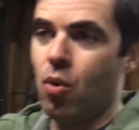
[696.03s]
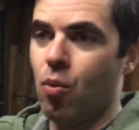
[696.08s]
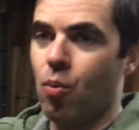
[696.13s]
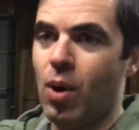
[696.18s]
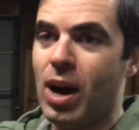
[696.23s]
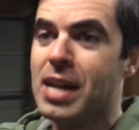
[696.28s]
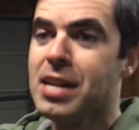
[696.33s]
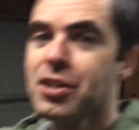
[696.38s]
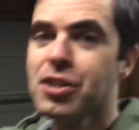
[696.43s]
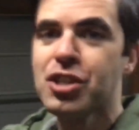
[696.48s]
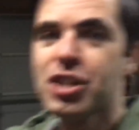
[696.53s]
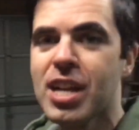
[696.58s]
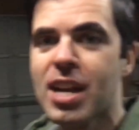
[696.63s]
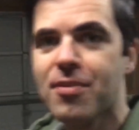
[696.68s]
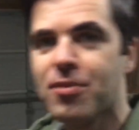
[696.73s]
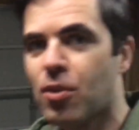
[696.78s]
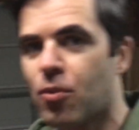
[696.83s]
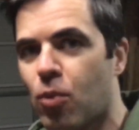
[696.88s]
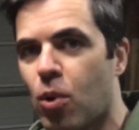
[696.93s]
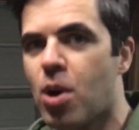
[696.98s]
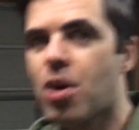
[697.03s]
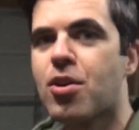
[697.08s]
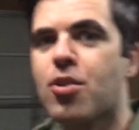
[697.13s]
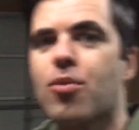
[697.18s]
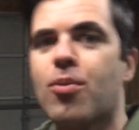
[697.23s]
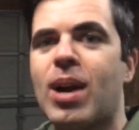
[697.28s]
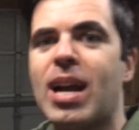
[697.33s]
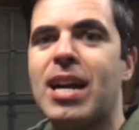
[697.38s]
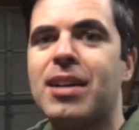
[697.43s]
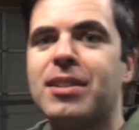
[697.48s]
why does she have to walk
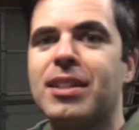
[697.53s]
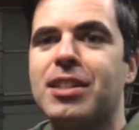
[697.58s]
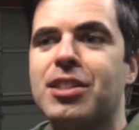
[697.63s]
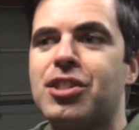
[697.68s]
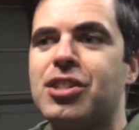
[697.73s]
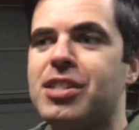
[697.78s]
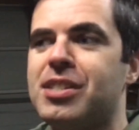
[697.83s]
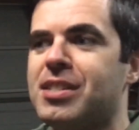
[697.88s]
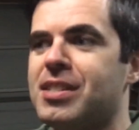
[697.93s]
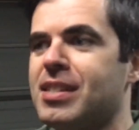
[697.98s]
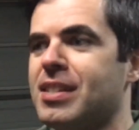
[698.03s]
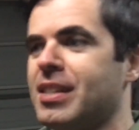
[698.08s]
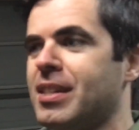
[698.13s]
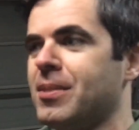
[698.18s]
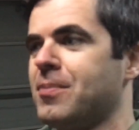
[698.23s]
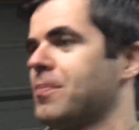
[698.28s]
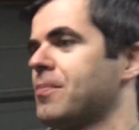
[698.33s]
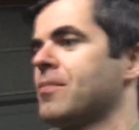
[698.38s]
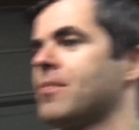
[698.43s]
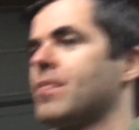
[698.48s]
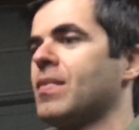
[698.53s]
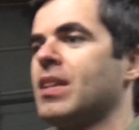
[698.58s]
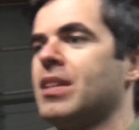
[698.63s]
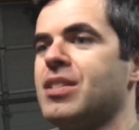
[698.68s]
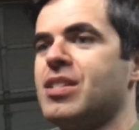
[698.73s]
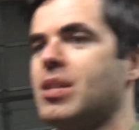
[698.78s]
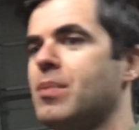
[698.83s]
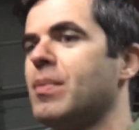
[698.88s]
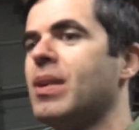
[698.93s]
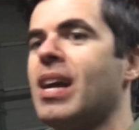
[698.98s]
around like she's like
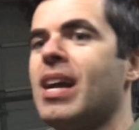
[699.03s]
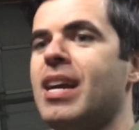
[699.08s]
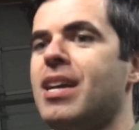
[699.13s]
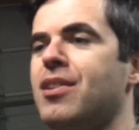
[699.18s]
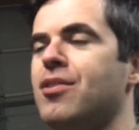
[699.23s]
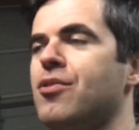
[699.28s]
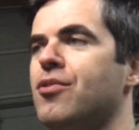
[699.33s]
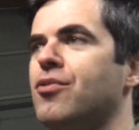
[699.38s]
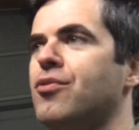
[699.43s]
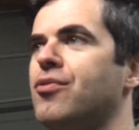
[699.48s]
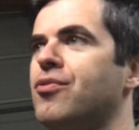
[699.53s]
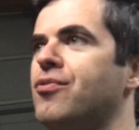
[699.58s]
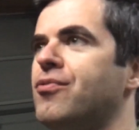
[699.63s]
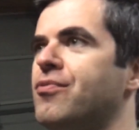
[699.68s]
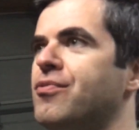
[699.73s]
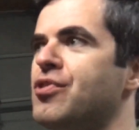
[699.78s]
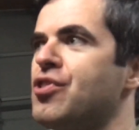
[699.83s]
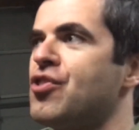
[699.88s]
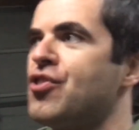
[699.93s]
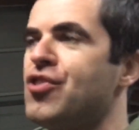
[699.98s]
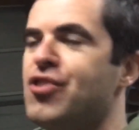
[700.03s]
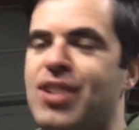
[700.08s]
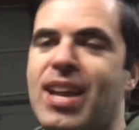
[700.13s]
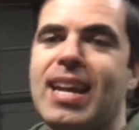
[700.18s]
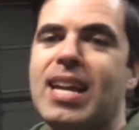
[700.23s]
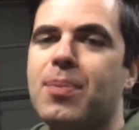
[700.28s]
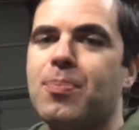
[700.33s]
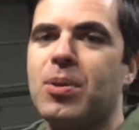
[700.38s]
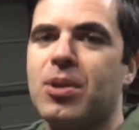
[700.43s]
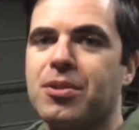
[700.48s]
some kind of
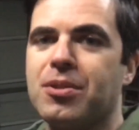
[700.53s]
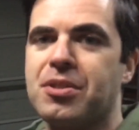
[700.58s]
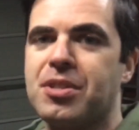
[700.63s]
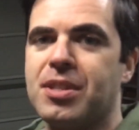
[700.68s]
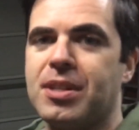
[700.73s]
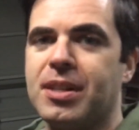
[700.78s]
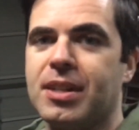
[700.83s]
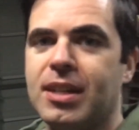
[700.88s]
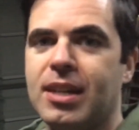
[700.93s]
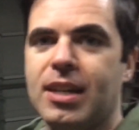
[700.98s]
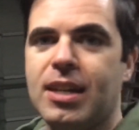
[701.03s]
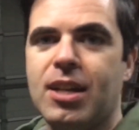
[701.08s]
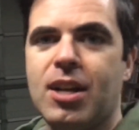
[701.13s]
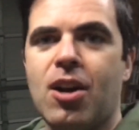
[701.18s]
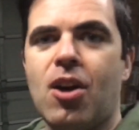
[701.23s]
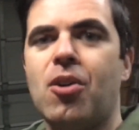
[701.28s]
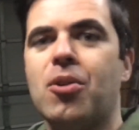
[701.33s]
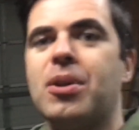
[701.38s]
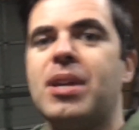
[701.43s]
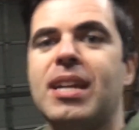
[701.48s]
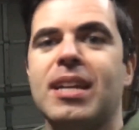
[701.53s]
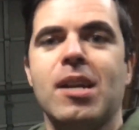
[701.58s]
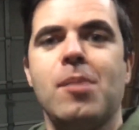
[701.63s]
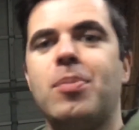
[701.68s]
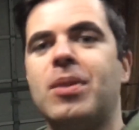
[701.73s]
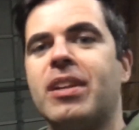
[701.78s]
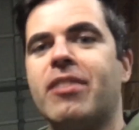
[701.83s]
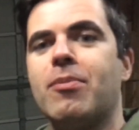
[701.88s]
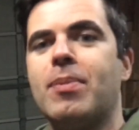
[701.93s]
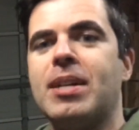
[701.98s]
snake person, all getting
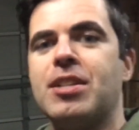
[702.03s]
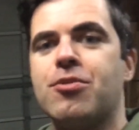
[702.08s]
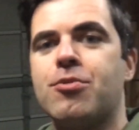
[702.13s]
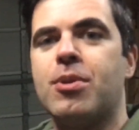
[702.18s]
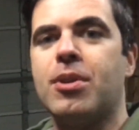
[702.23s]
up in everybody's